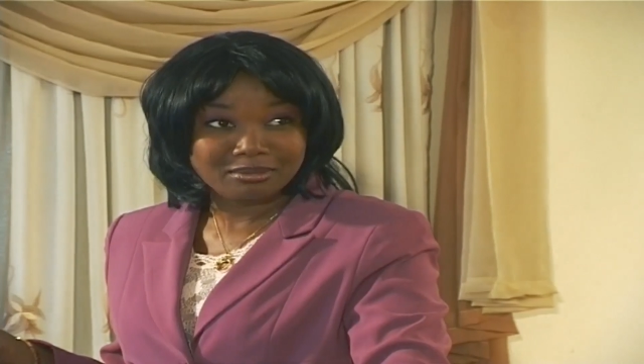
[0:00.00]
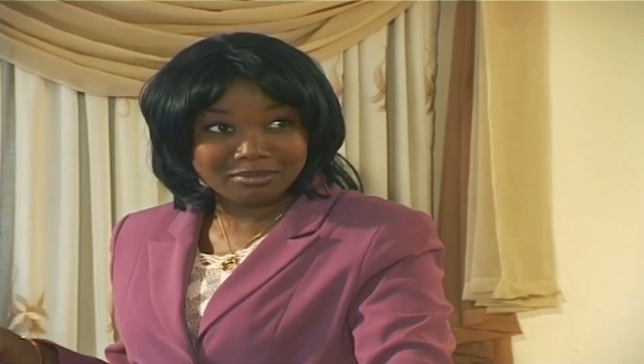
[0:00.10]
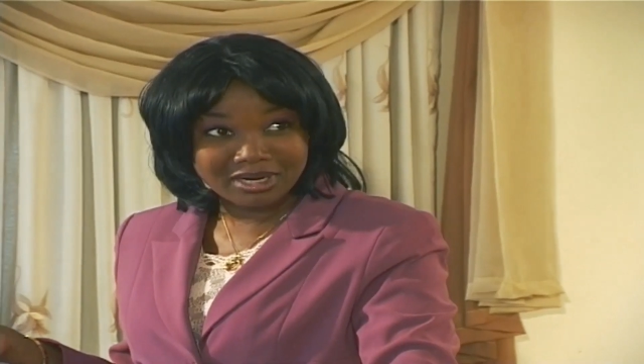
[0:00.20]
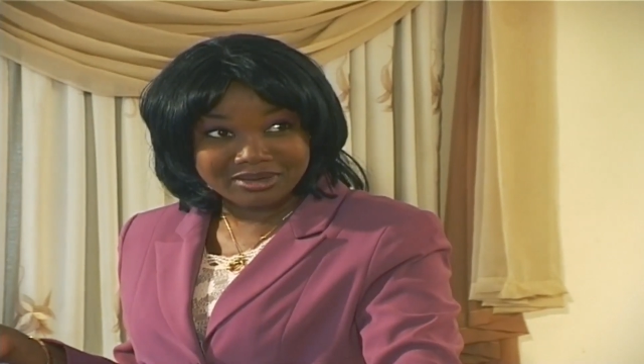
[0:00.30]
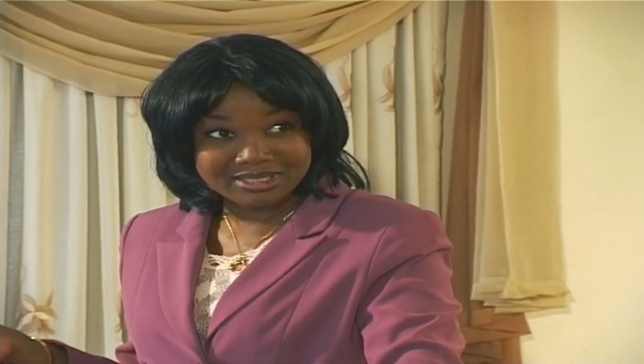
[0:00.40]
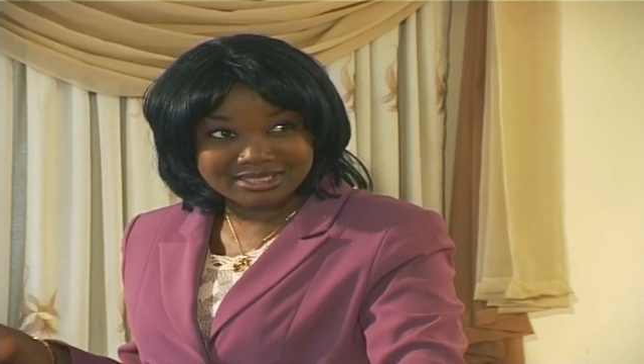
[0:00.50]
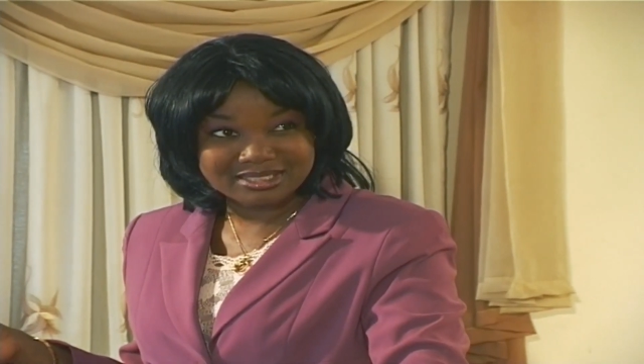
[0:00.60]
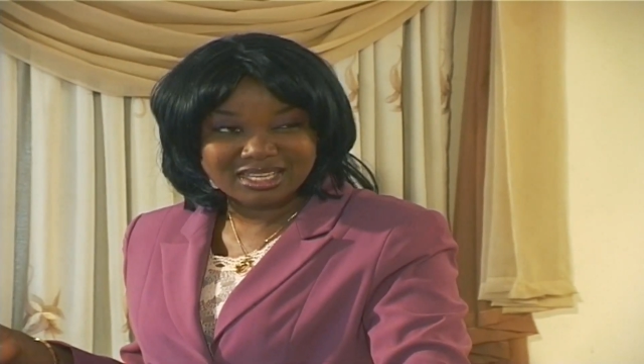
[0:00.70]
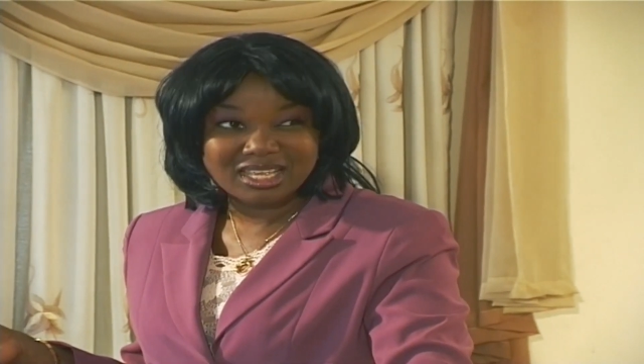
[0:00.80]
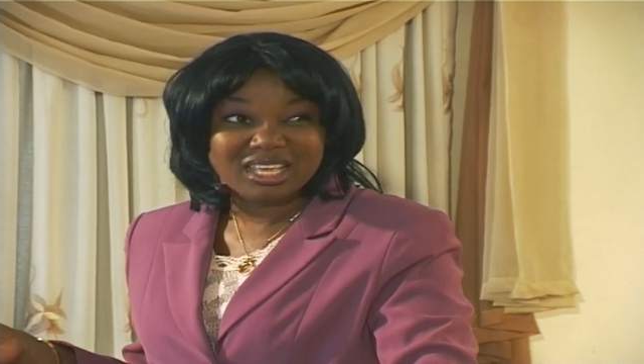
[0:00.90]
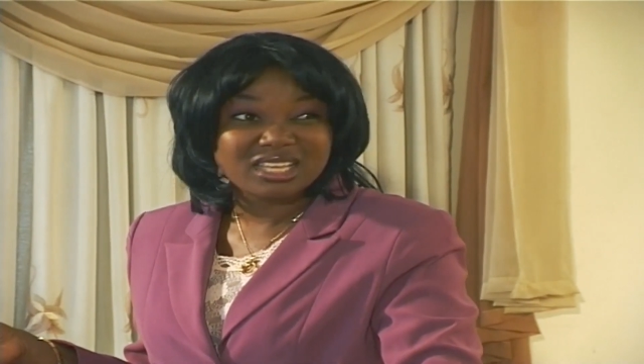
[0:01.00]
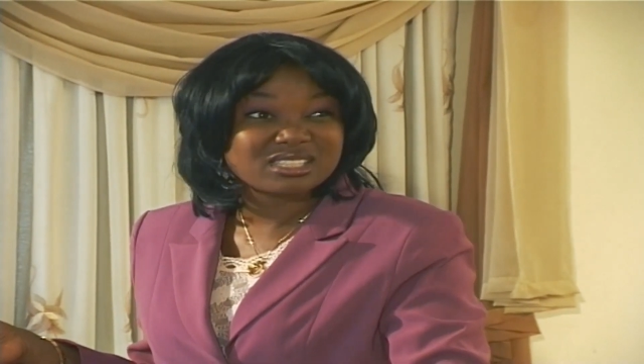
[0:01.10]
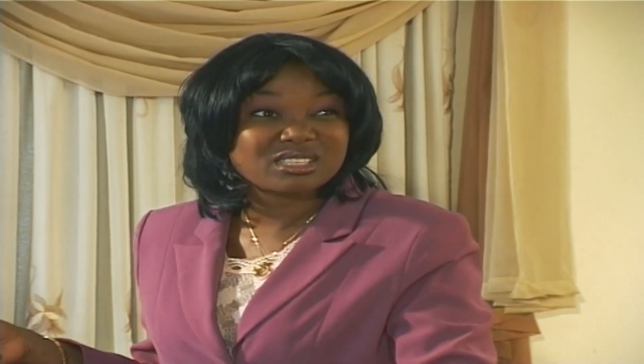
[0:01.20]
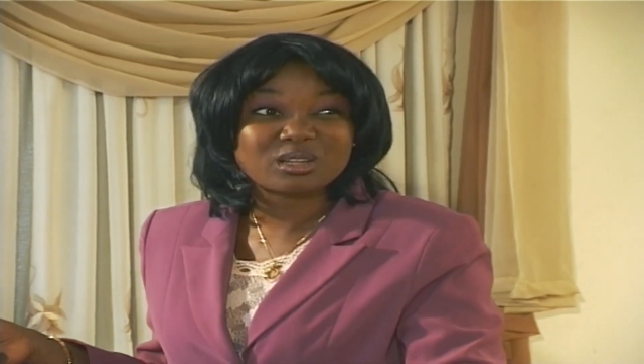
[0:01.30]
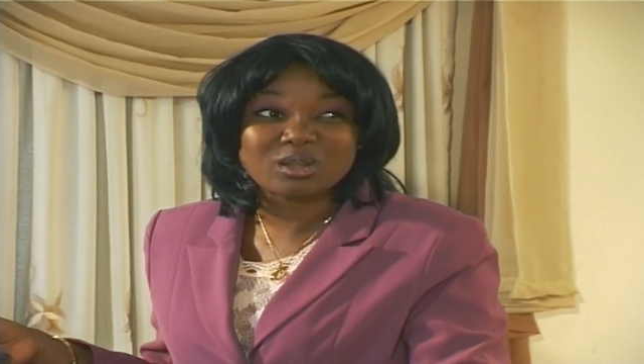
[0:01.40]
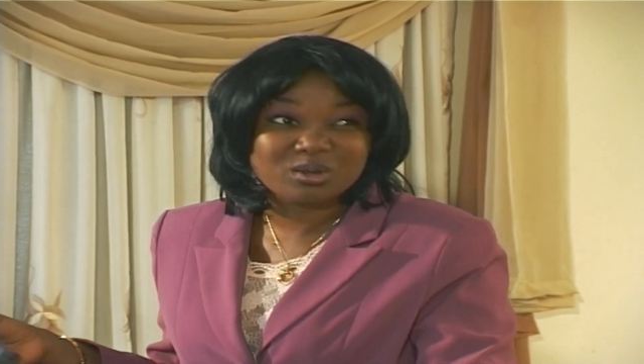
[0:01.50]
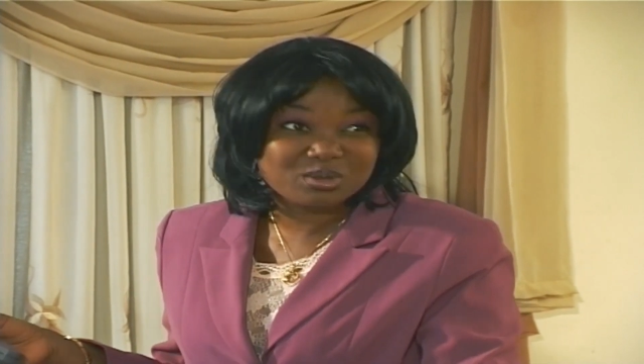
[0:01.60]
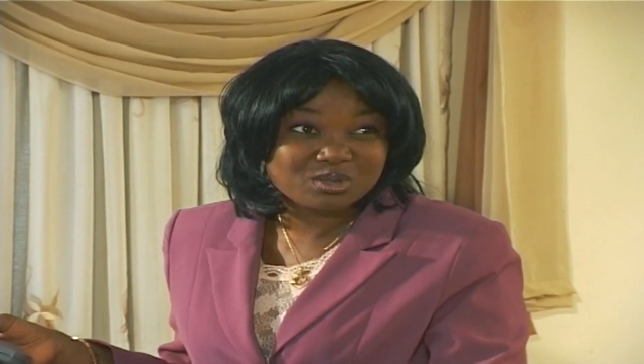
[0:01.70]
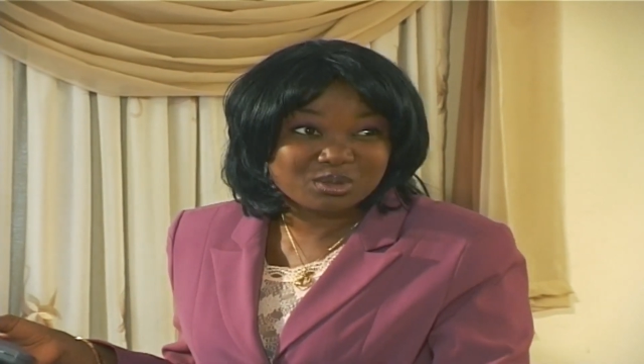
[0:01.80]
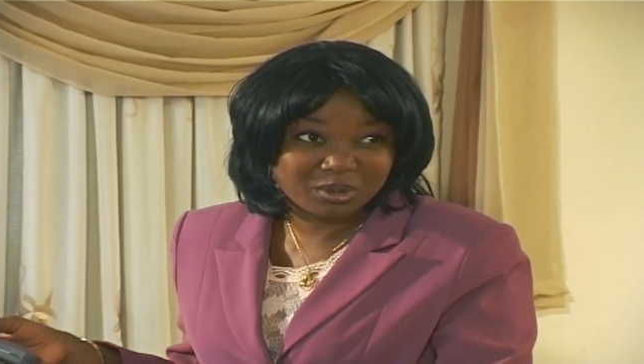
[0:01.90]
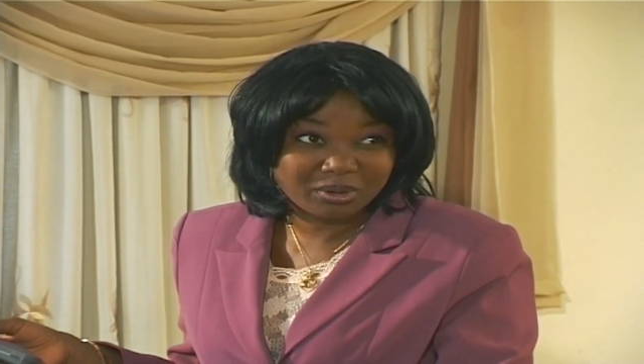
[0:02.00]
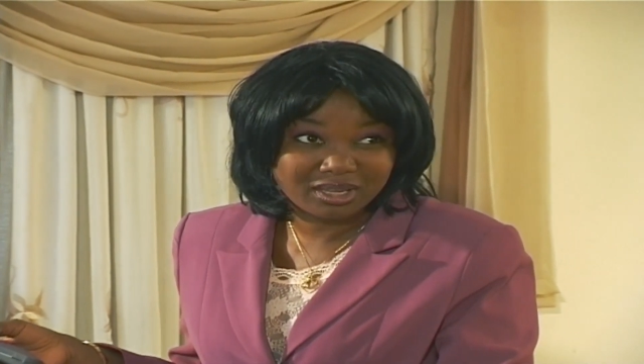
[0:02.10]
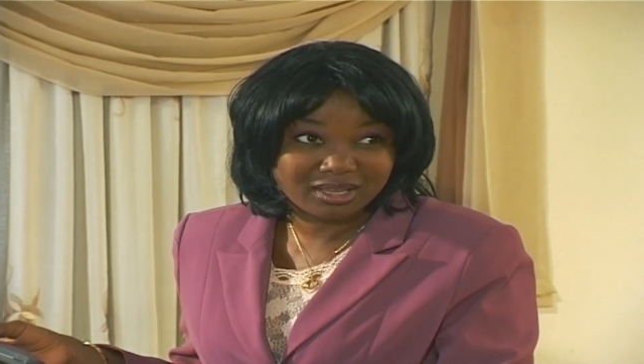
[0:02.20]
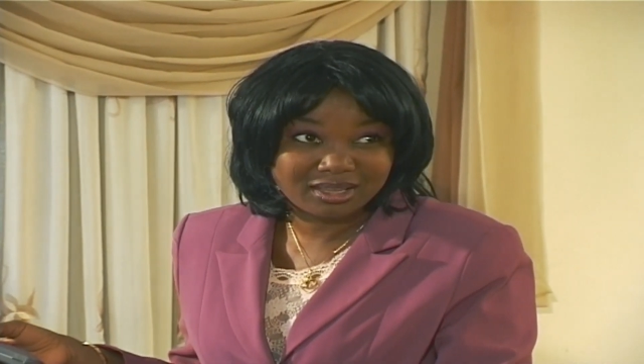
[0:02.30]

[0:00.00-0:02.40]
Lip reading: Maris, it's a long story.